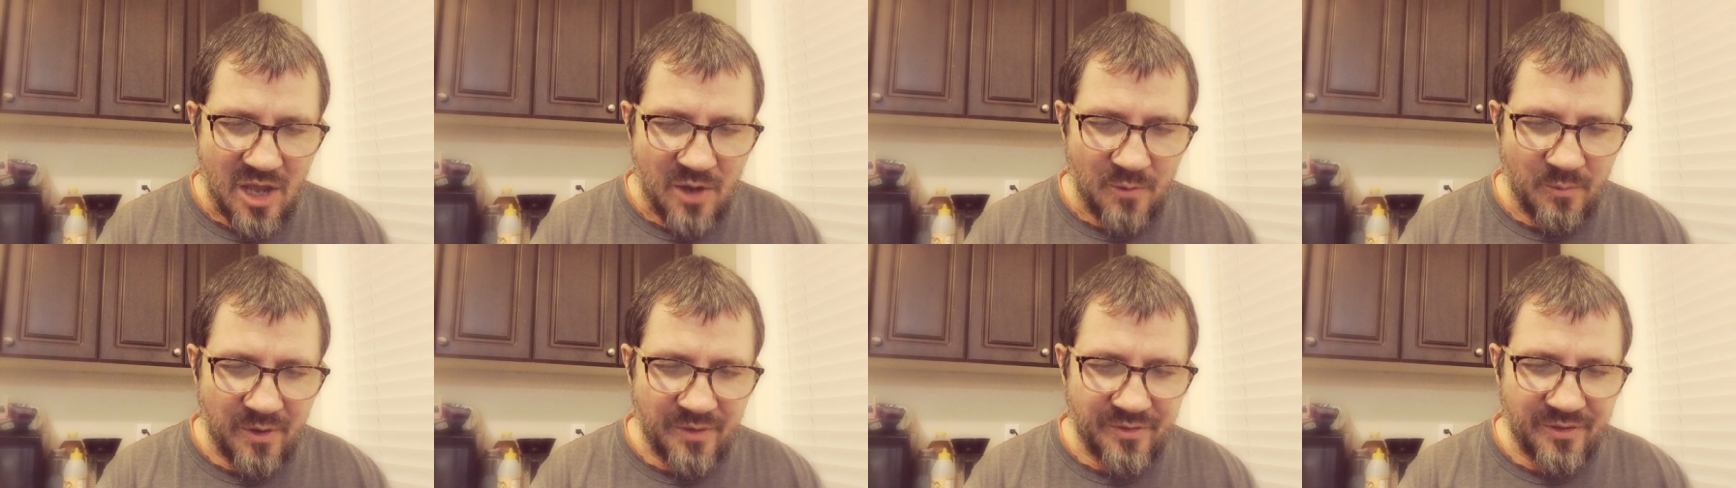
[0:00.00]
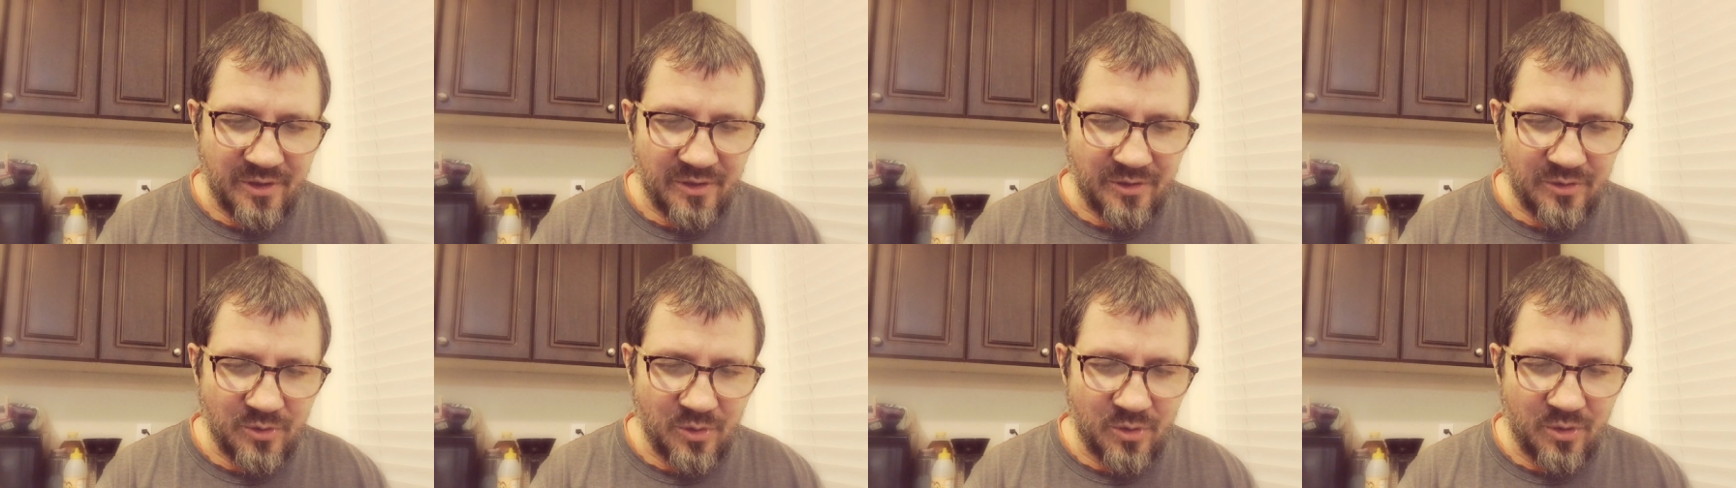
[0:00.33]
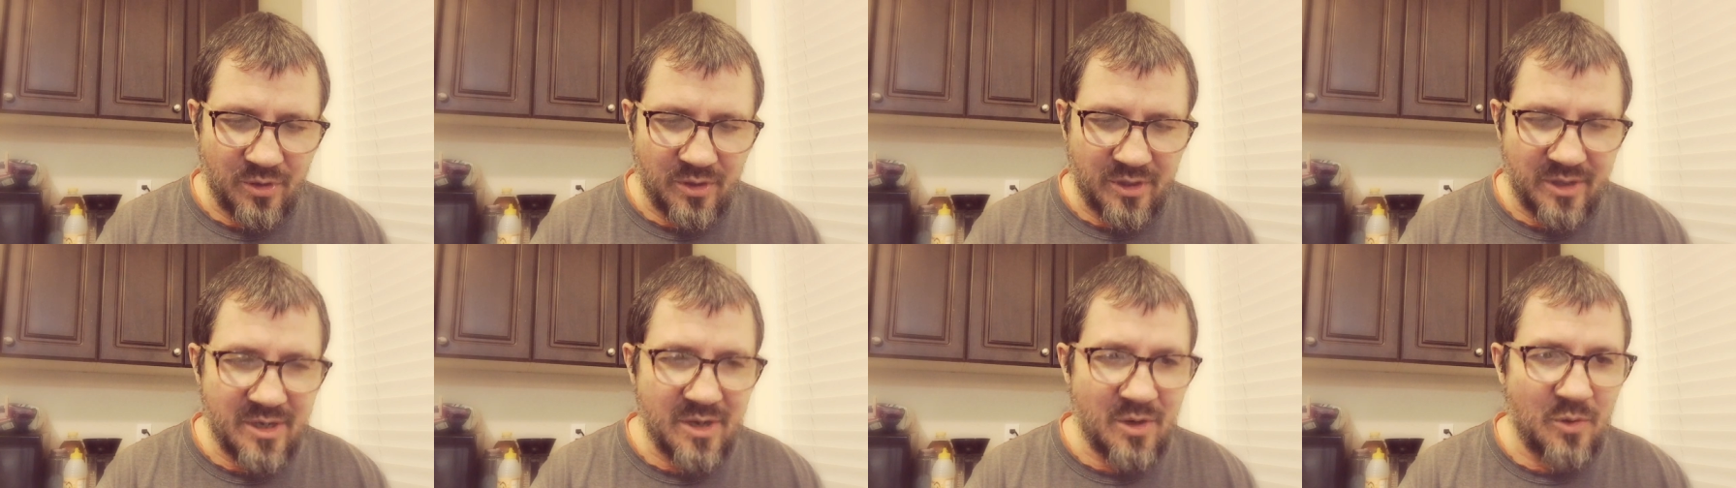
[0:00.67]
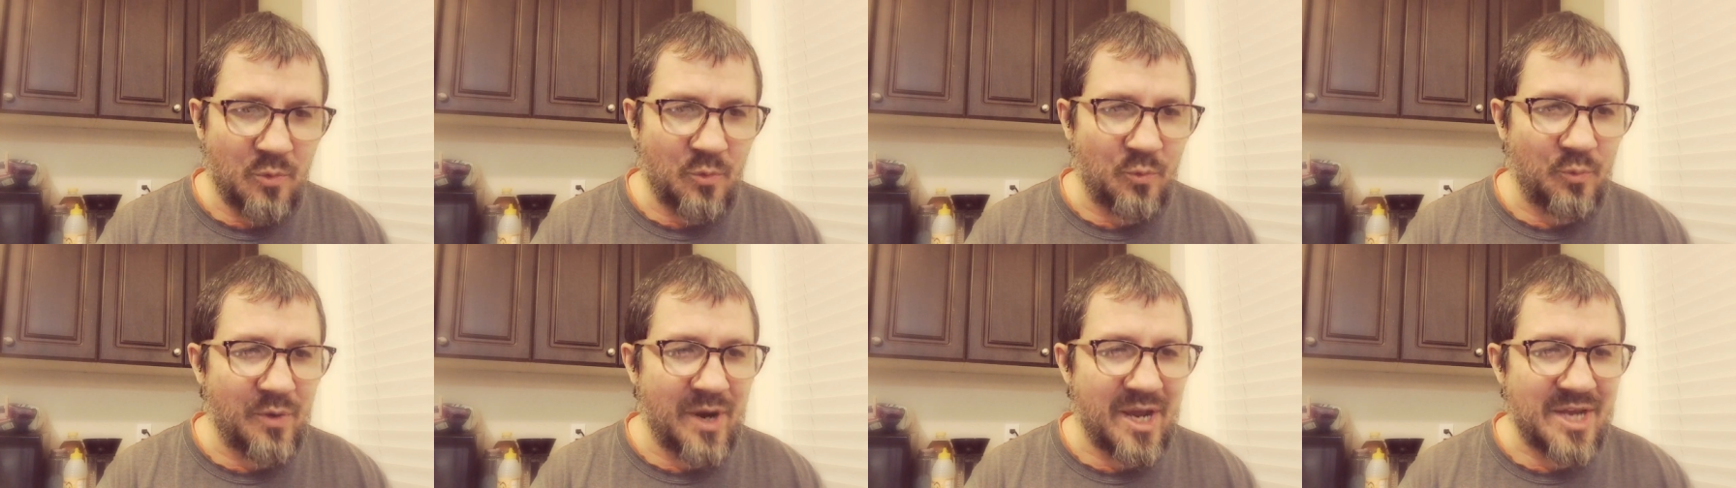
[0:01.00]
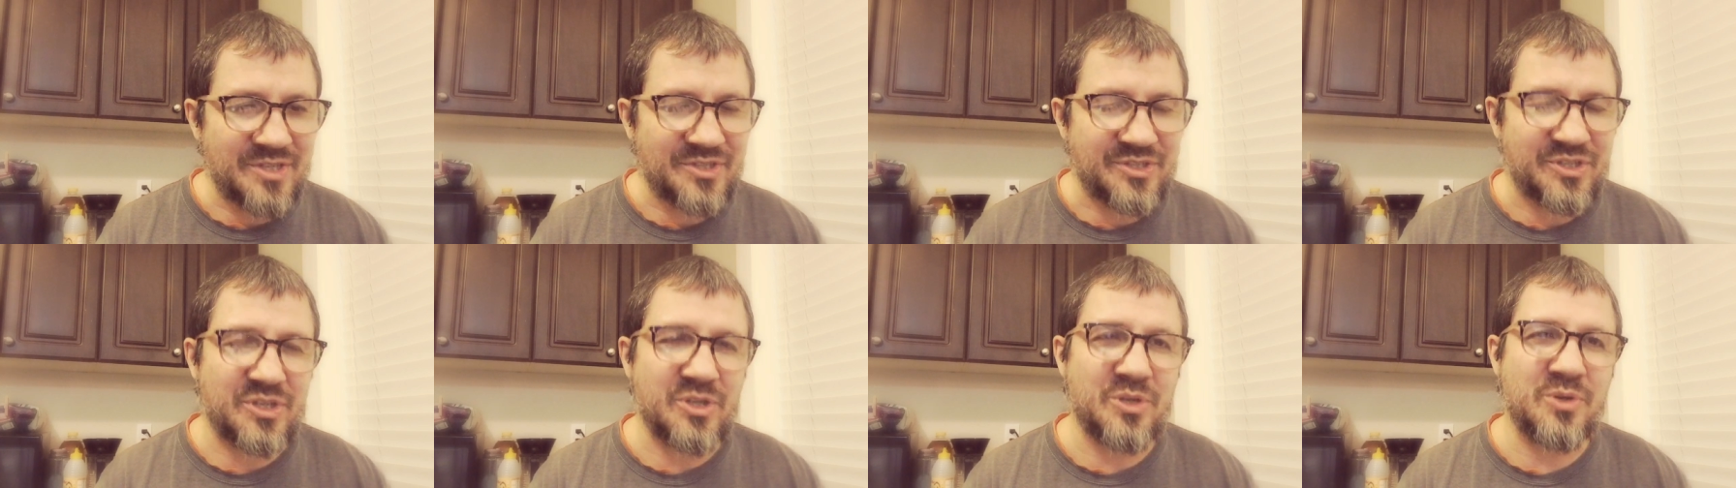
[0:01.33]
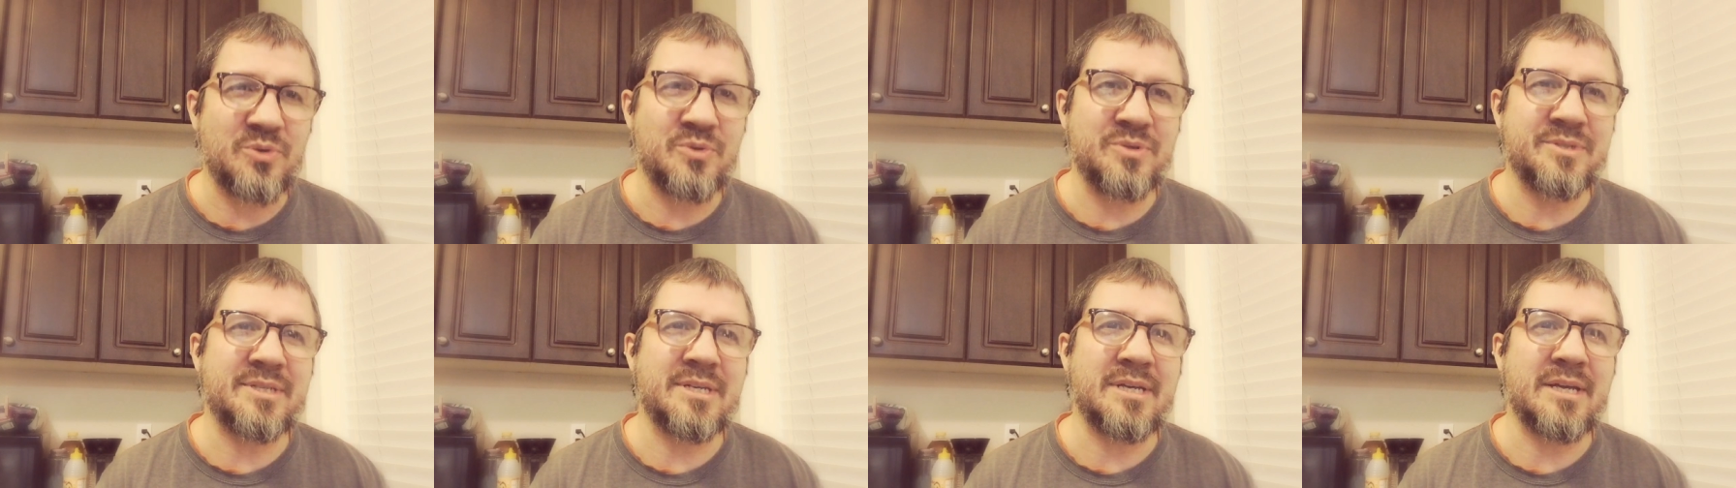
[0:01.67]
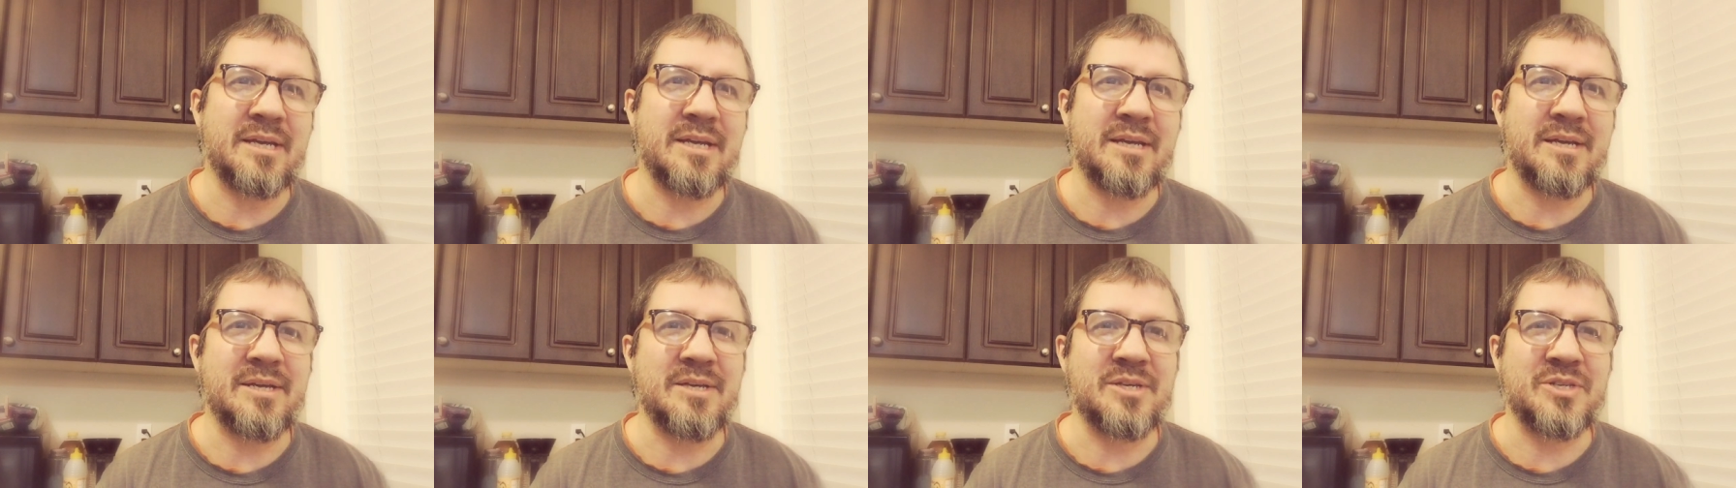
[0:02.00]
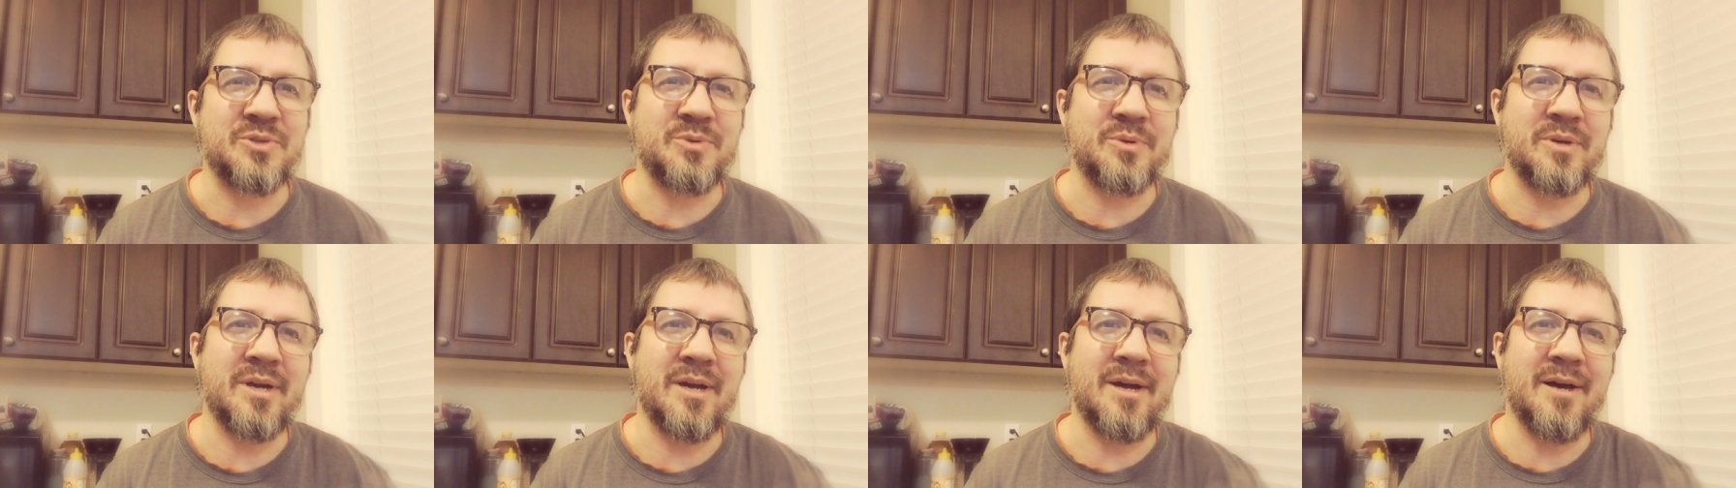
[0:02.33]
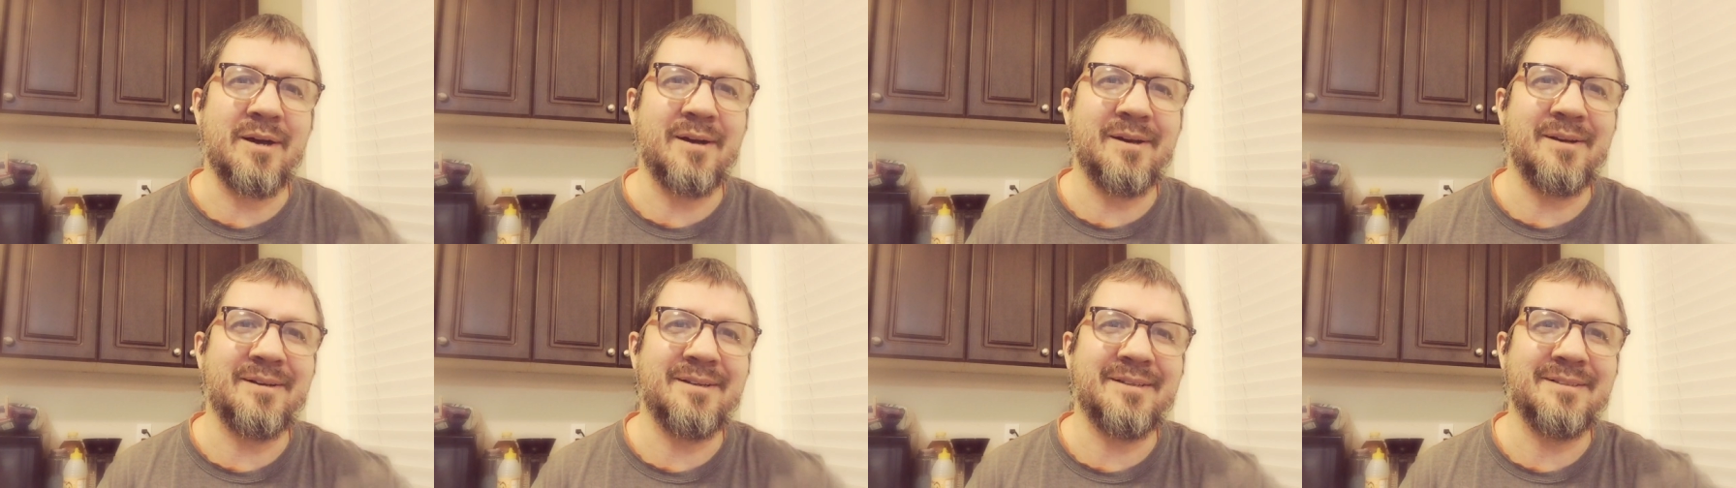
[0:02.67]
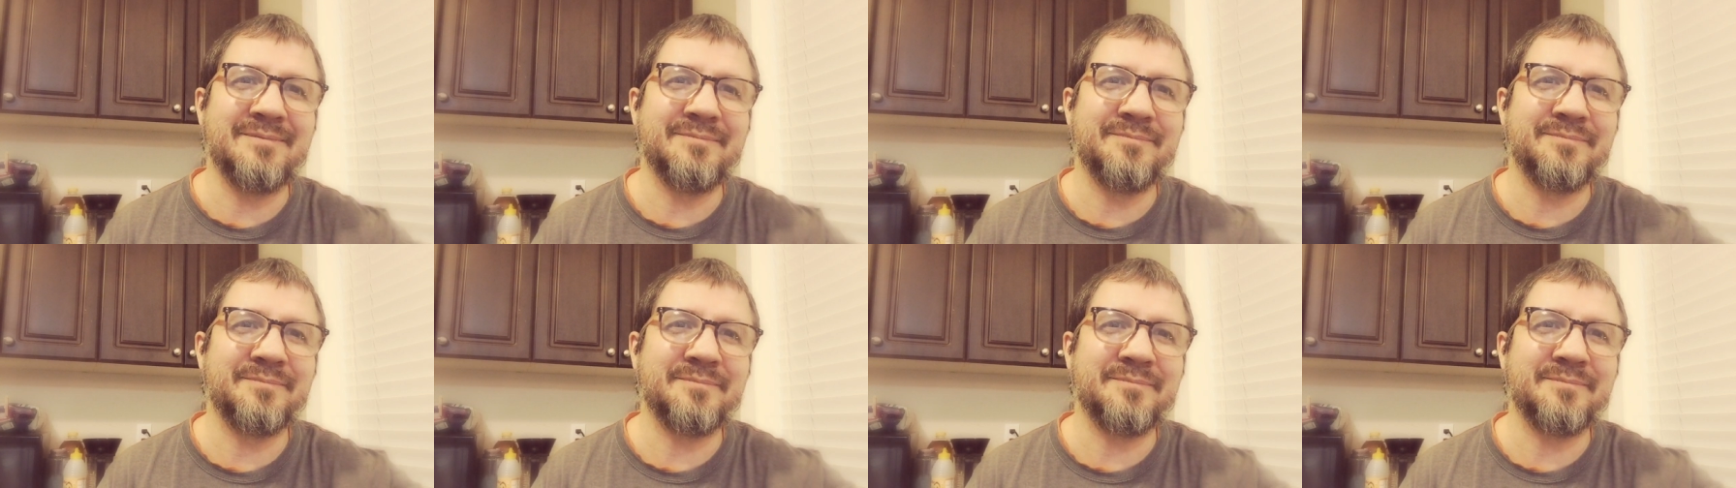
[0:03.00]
when the Lord rescues Israel!